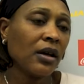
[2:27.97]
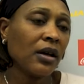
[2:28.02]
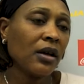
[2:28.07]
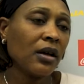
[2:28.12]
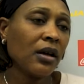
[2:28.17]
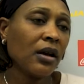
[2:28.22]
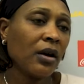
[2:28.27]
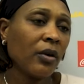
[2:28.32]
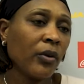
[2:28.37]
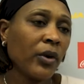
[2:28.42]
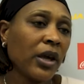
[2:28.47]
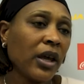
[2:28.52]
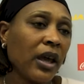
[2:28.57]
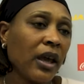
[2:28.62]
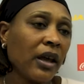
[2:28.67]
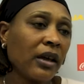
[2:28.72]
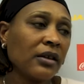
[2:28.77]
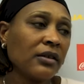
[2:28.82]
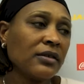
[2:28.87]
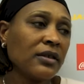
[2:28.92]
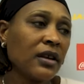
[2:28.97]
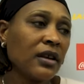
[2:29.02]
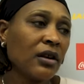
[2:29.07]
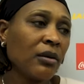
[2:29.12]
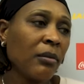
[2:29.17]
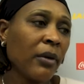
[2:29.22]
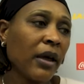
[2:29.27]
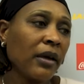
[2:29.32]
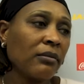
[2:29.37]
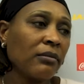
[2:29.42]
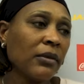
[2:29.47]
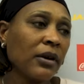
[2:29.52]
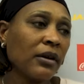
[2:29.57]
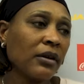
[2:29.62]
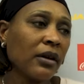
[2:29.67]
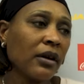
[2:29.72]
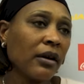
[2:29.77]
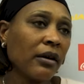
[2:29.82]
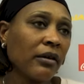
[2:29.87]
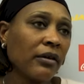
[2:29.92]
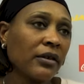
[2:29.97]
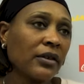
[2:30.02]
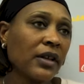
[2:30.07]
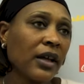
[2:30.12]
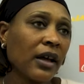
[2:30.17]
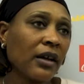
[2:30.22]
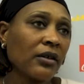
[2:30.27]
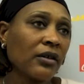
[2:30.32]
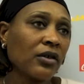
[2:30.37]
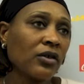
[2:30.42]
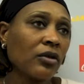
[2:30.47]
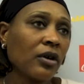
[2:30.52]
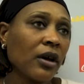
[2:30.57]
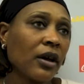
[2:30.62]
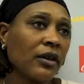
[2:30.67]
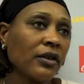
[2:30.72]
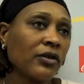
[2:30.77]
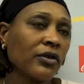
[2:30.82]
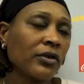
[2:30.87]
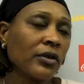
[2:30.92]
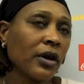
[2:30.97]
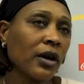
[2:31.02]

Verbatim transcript: you know, we can't continue to make mental errors down the stretch.